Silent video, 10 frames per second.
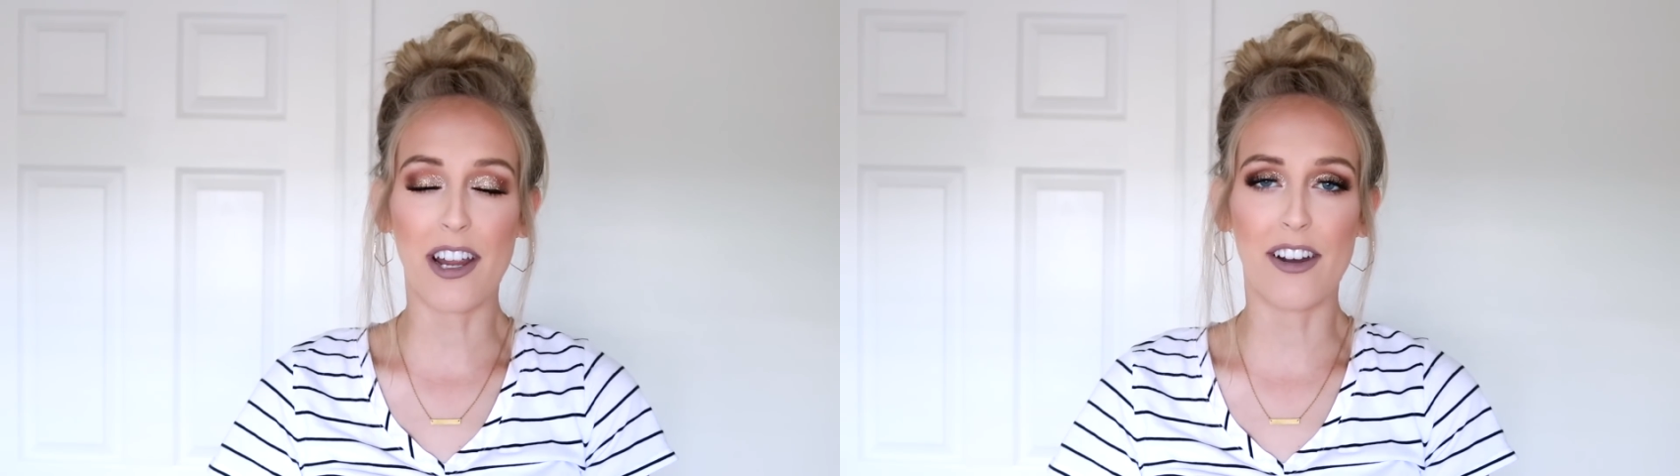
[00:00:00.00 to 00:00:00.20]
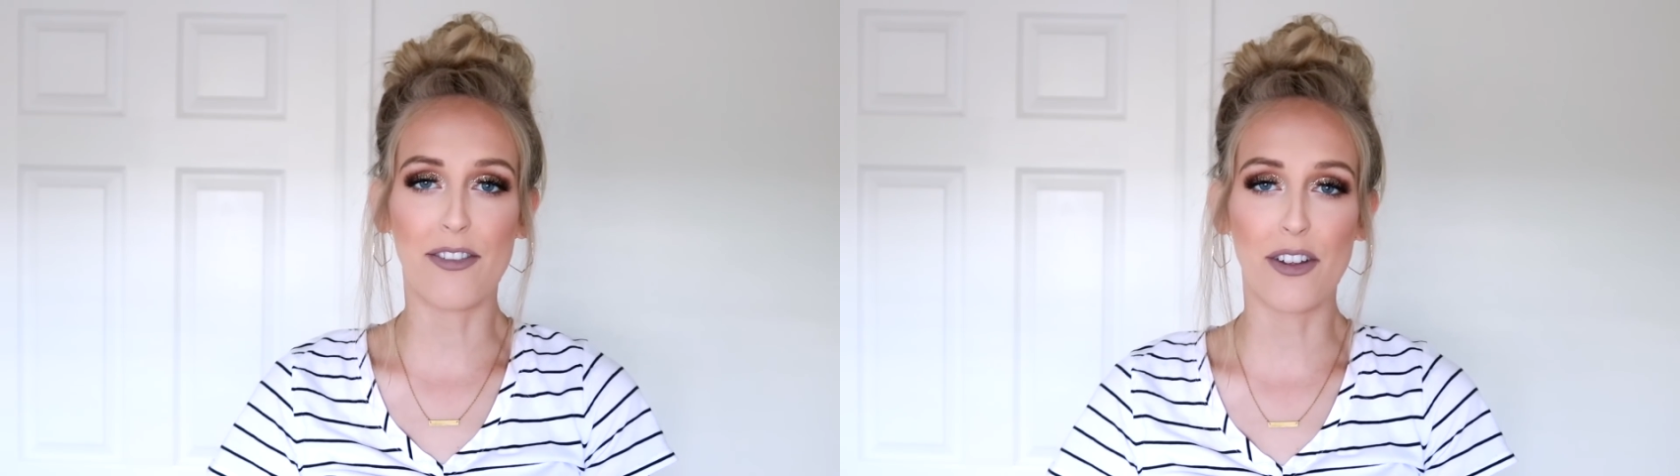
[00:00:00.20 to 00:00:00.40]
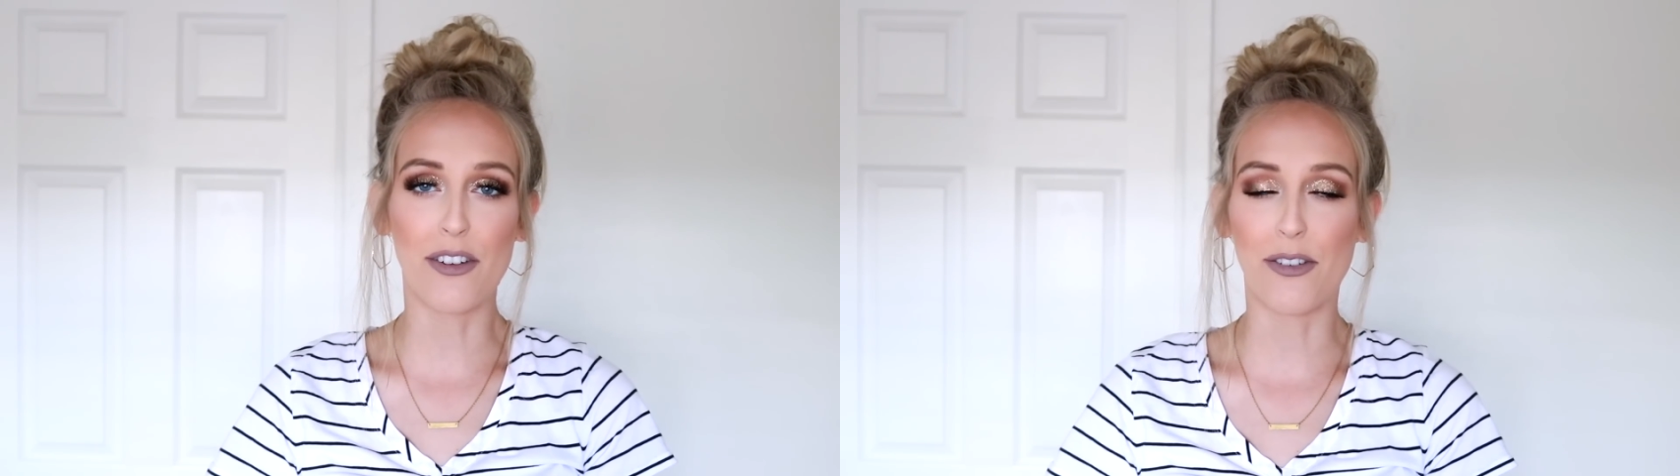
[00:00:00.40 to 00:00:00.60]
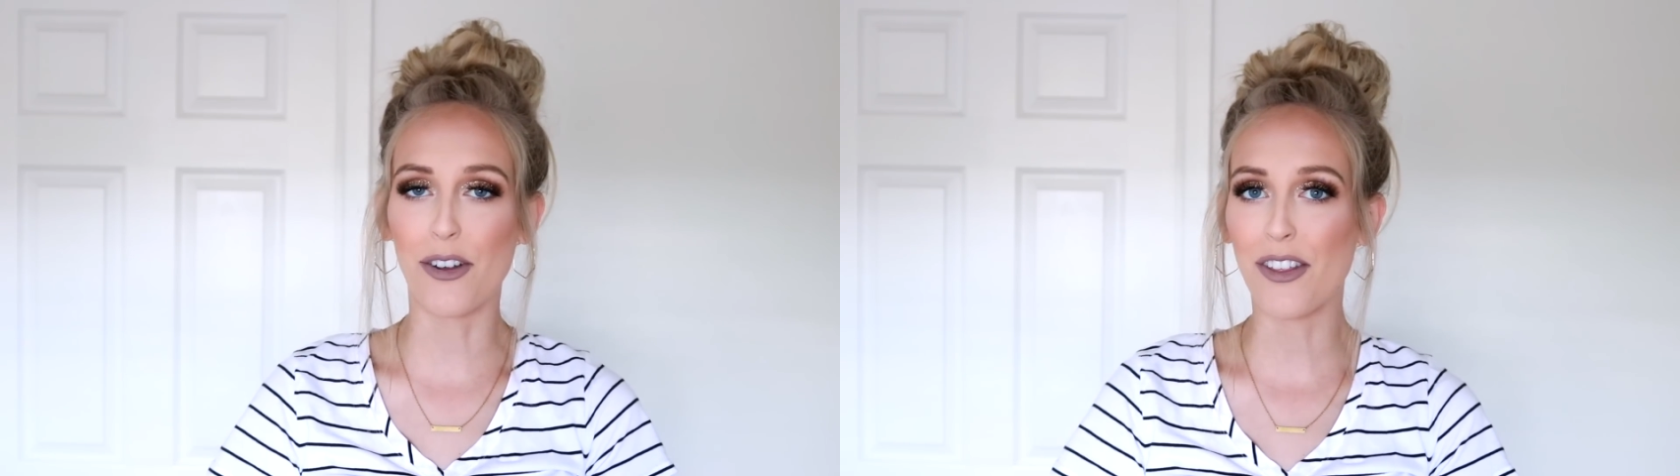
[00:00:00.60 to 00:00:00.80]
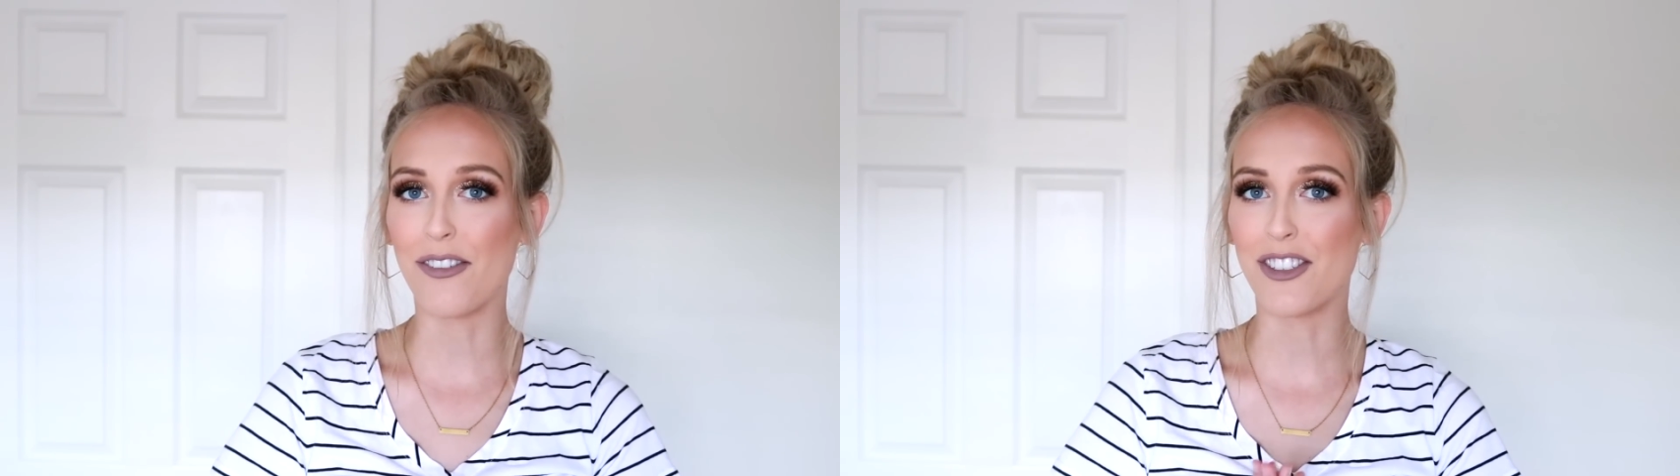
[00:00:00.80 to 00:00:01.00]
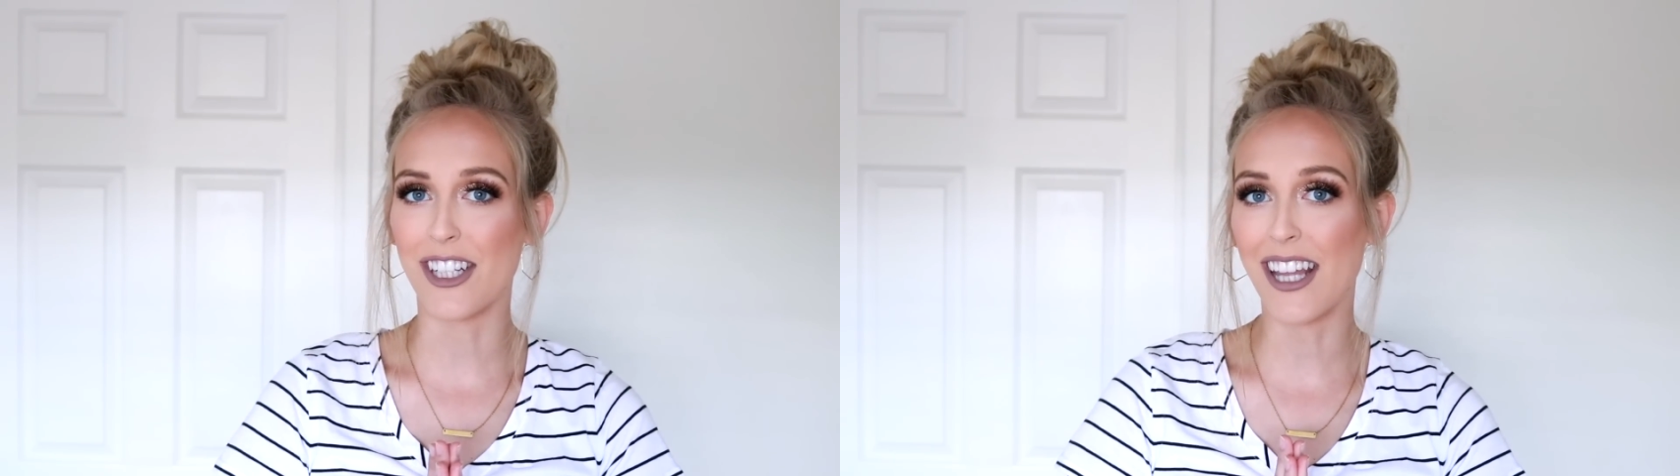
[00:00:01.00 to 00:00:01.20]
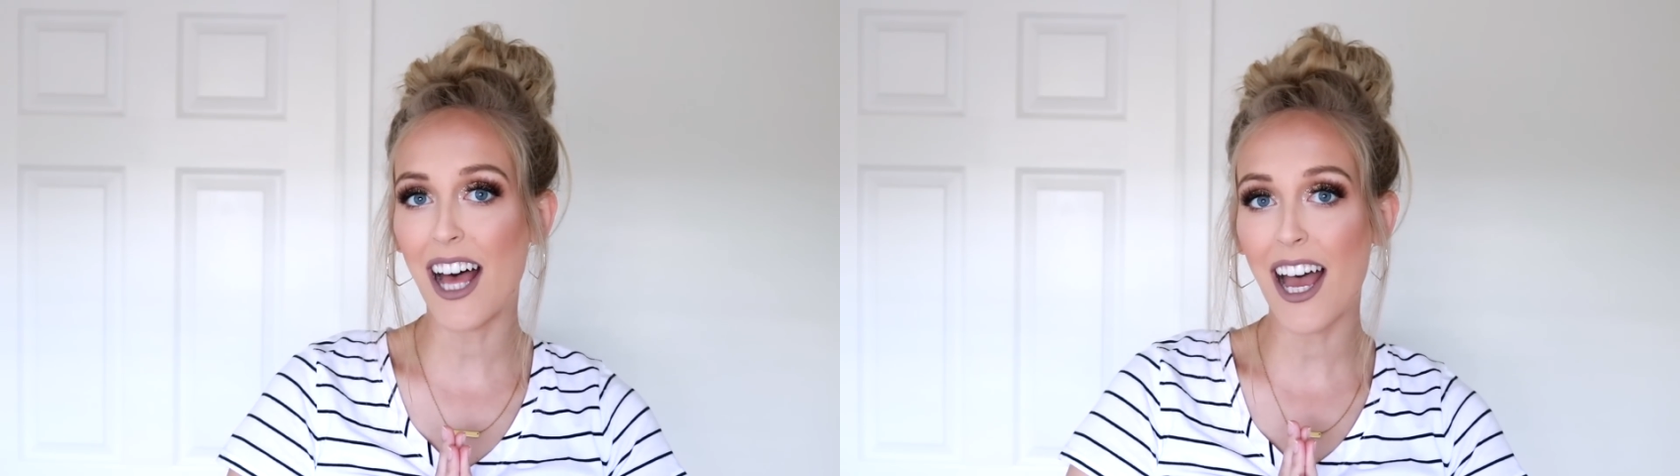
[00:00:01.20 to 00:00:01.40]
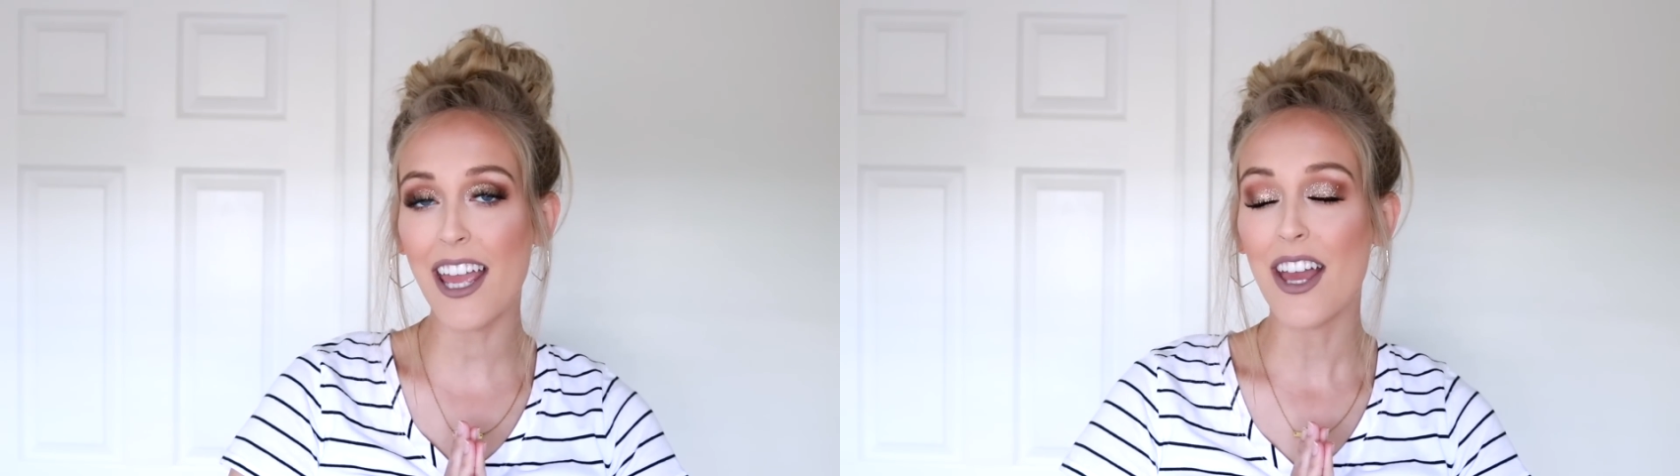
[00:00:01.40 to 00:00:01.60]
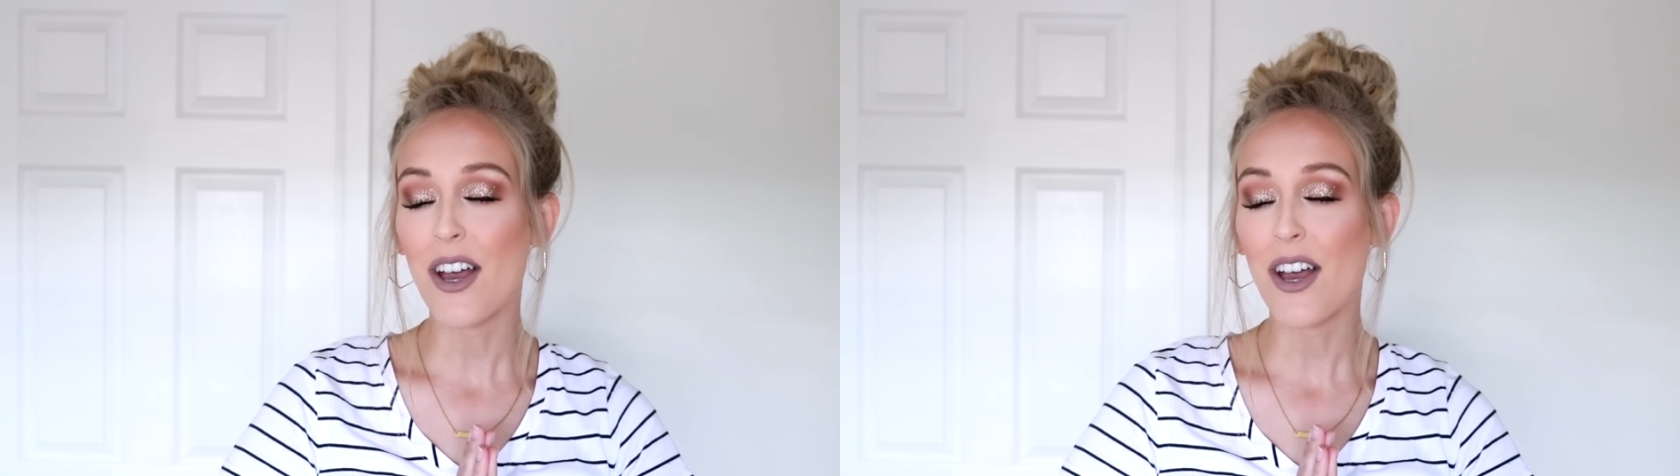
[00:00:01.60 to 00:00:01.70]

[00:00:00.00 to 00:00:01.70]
hair for the 4th of July